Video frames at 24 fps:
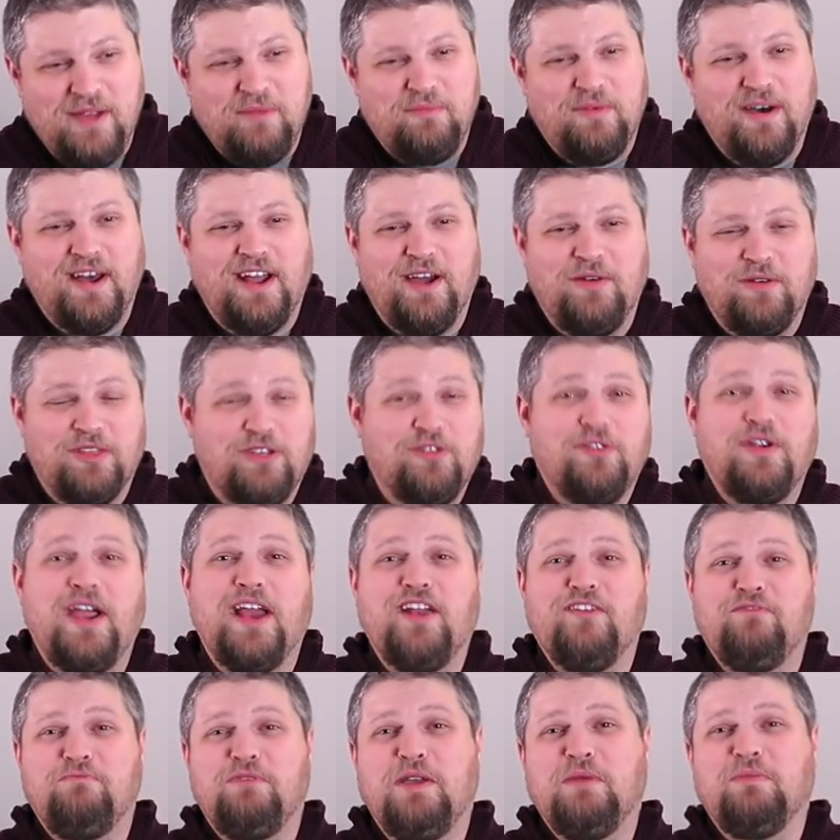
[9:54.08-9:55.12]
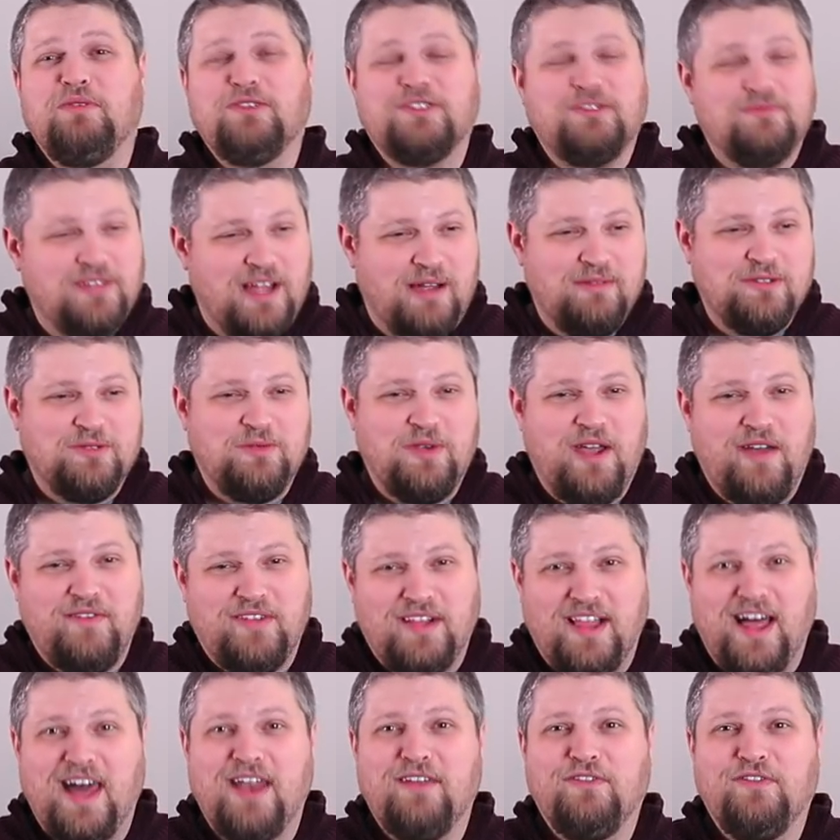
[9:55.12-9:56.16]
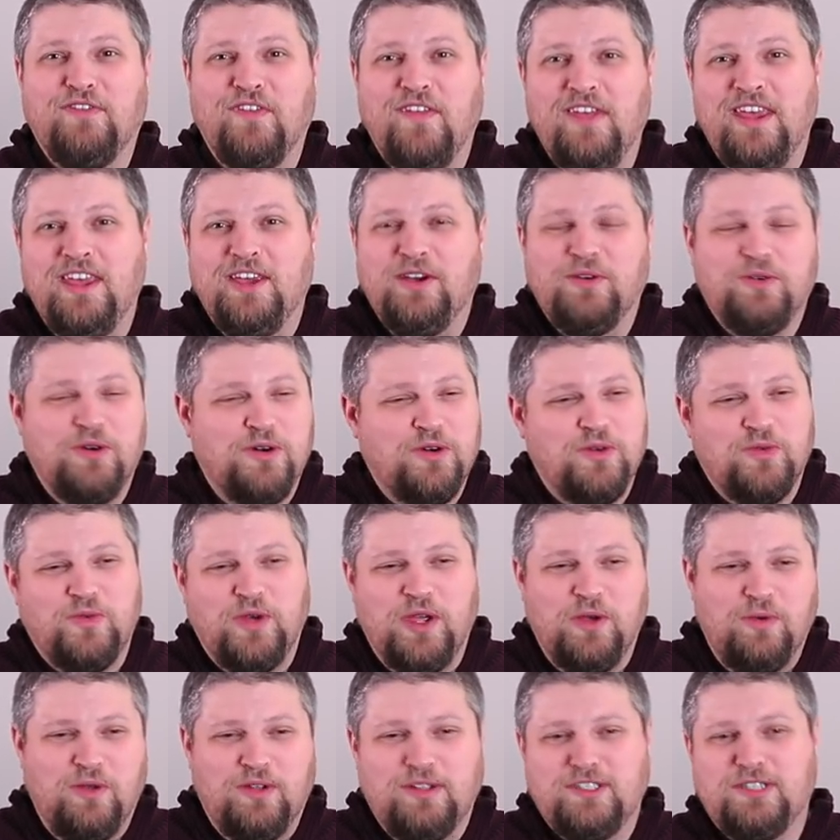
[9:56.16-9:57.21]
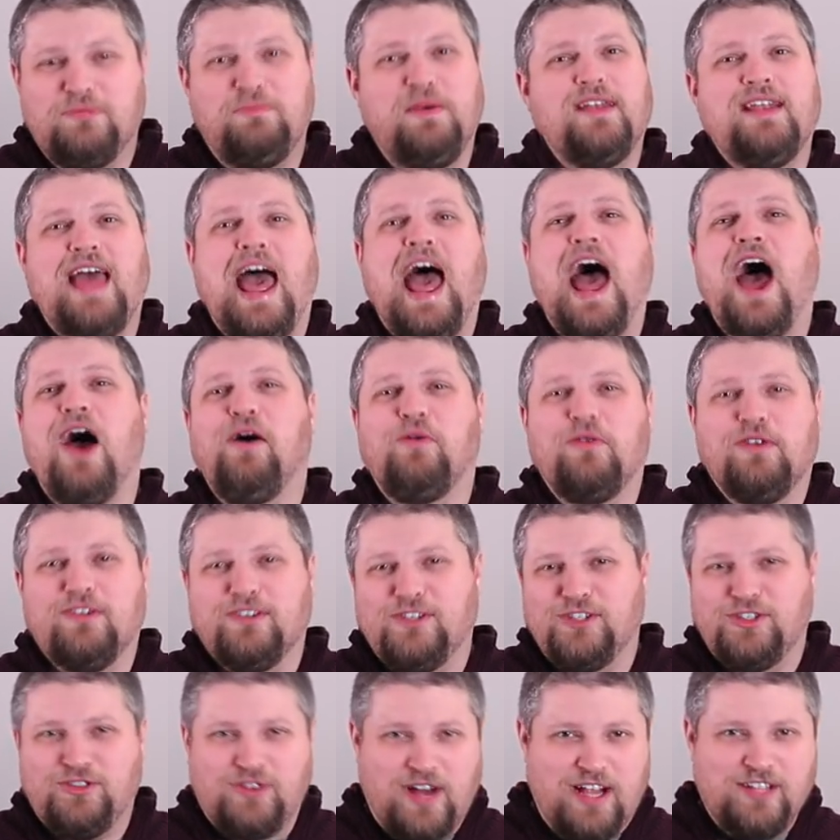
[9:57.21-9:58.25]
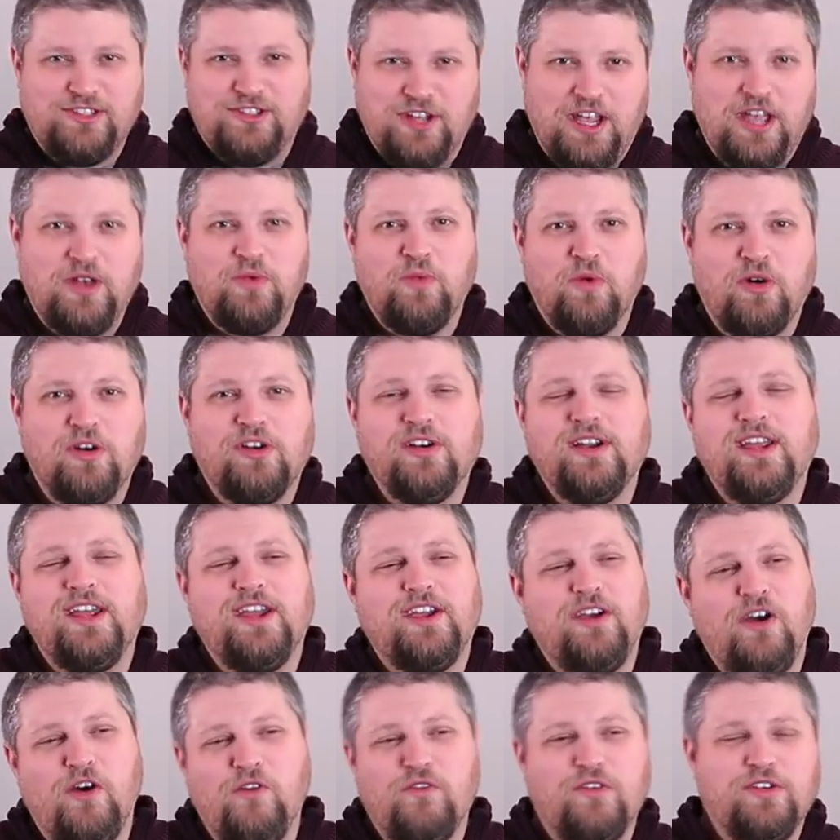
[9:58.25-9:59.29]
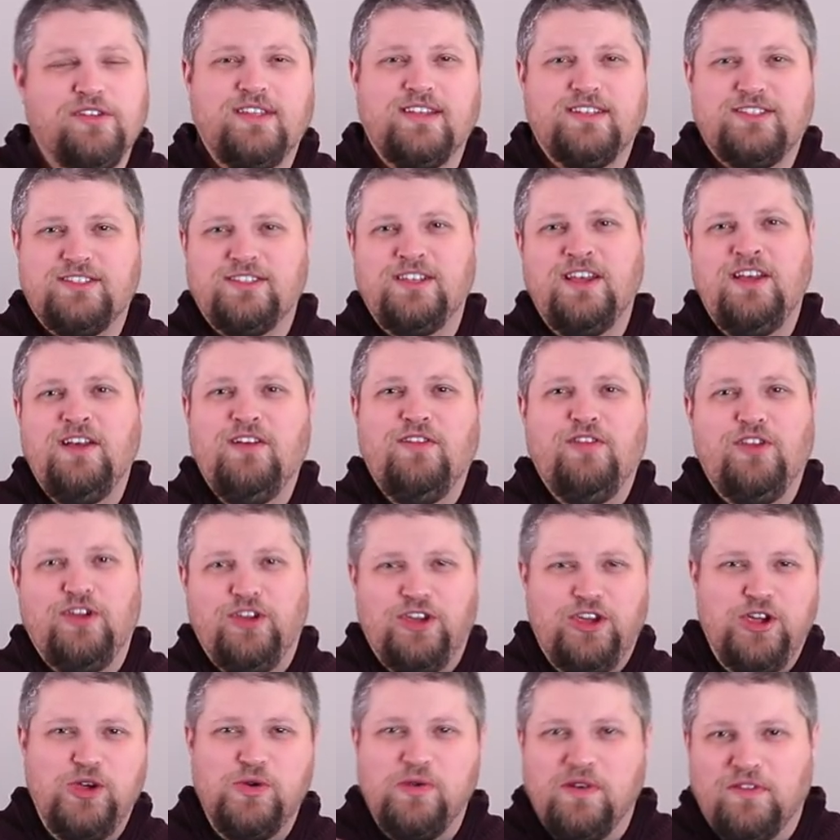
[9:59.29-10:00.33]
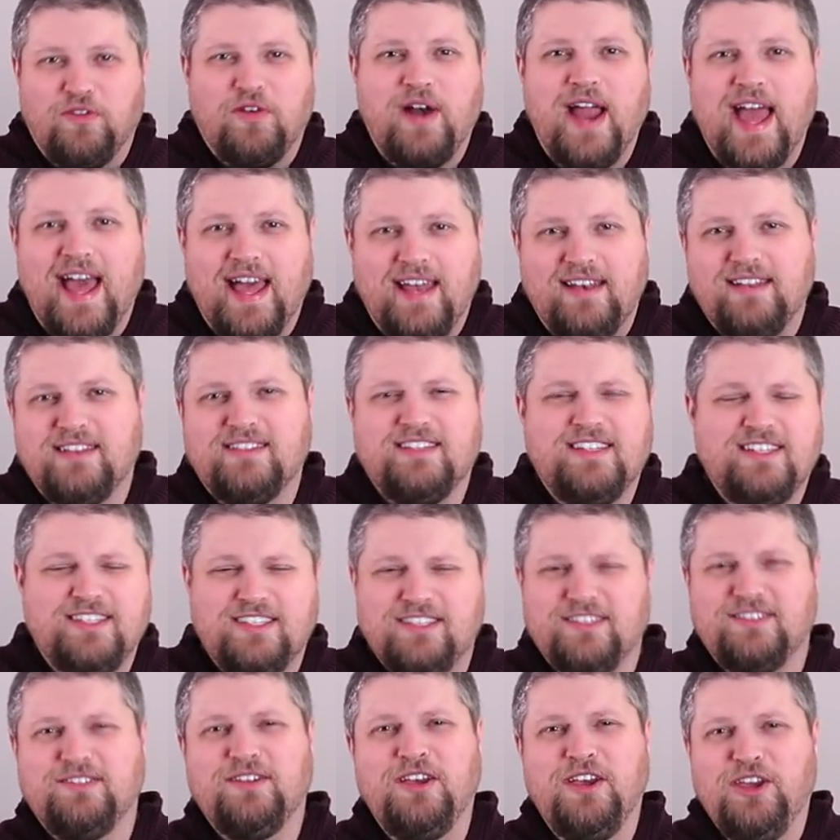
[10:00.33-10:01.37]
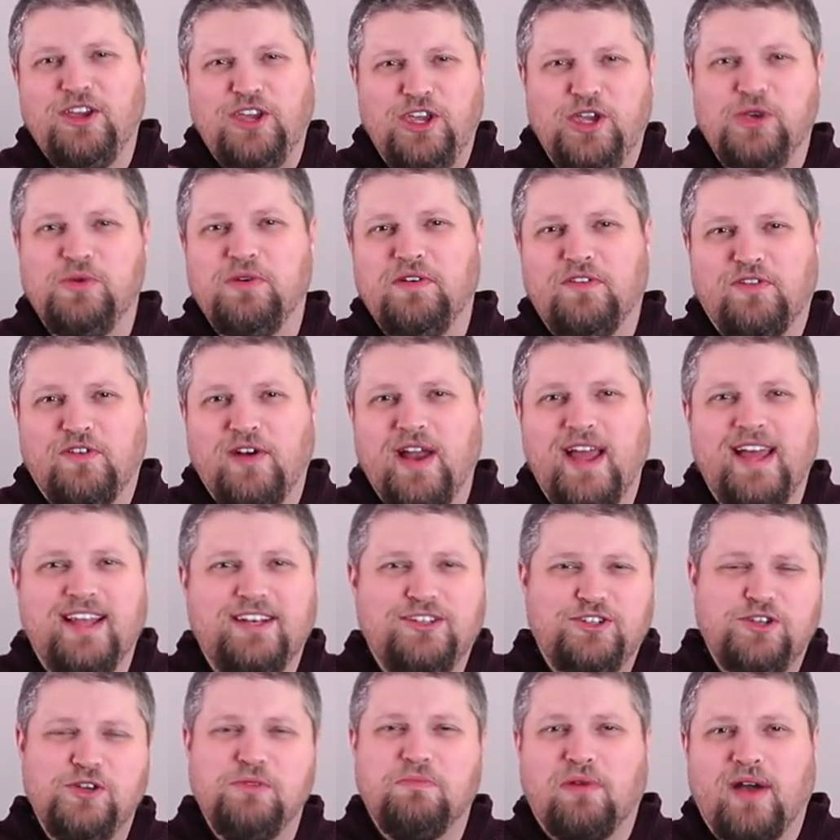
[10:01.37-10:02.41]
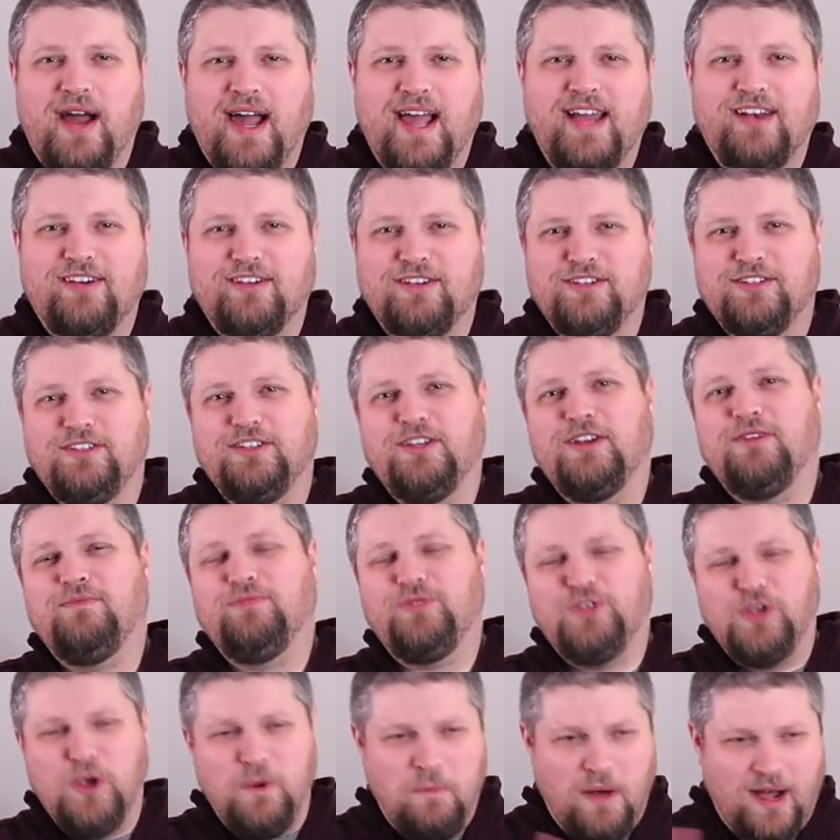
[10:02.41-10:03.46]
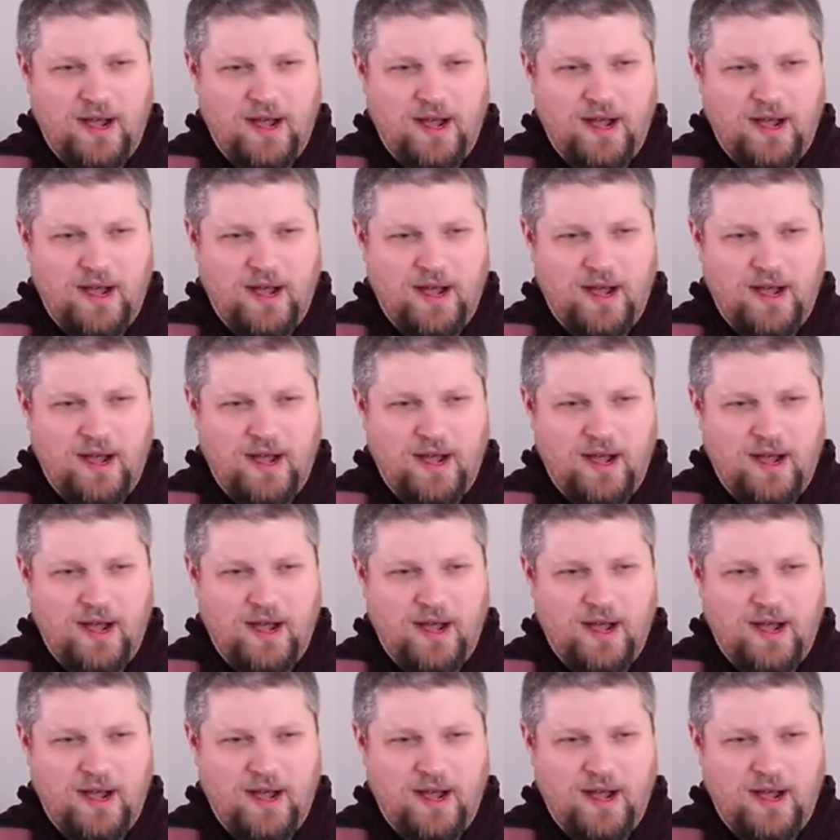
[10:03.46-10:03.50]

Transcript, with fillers: but uh, with creative people, sometimes we have a lot of well, we will spend hours stressing and worrying over this the hue of red. Is this hue of red too bright or you know too